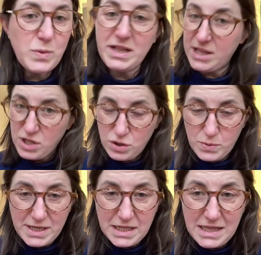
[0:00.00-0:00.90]
We listened
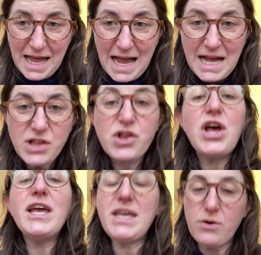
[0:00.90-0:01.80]
to it in class.
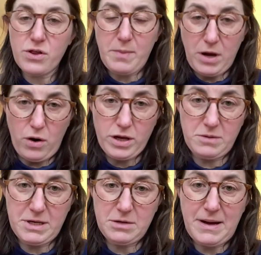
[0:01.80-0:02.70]
Here's my
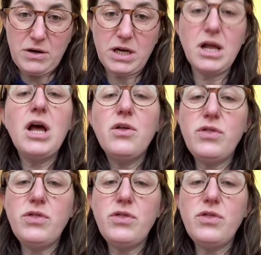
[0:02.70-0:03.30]
argument about it.